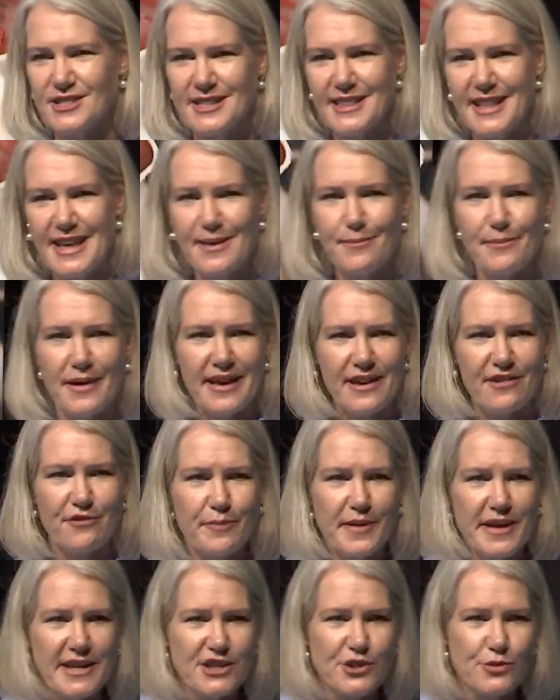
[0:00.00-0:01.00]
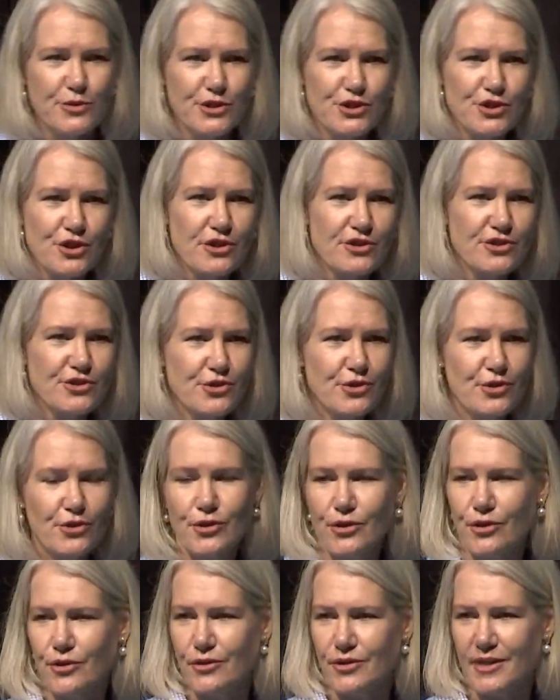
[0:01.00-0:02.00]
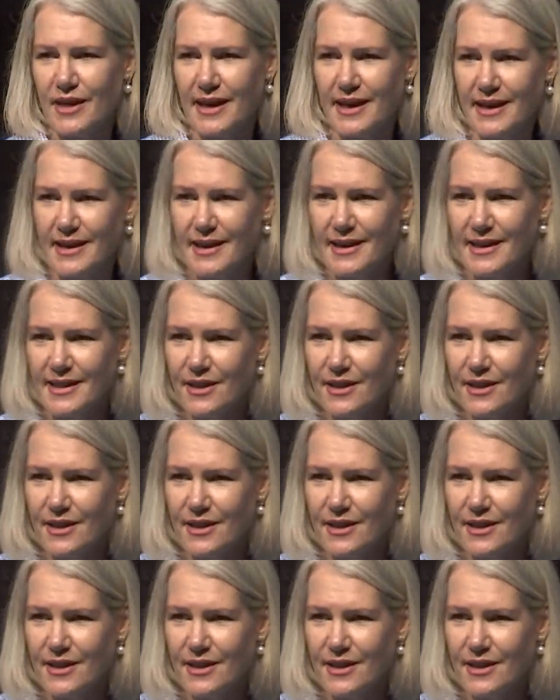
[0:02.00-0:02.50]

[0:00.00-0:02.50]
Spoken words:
and they may have been to a doctor or their